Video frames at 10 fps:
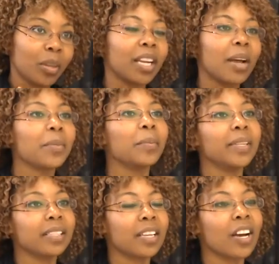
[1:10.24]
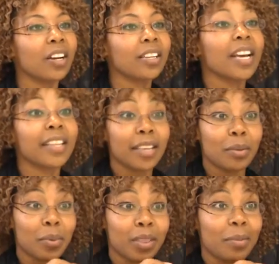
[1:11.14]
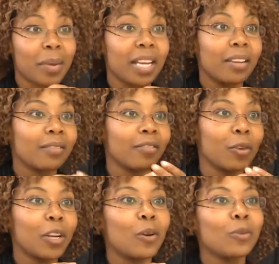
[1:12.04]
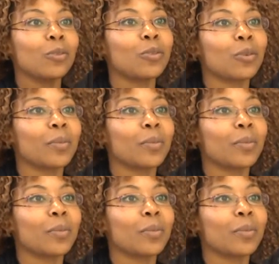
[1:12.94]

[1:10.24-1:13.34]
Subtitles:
Bring it up a bit, yeah. Okay. And then put the mic very close to your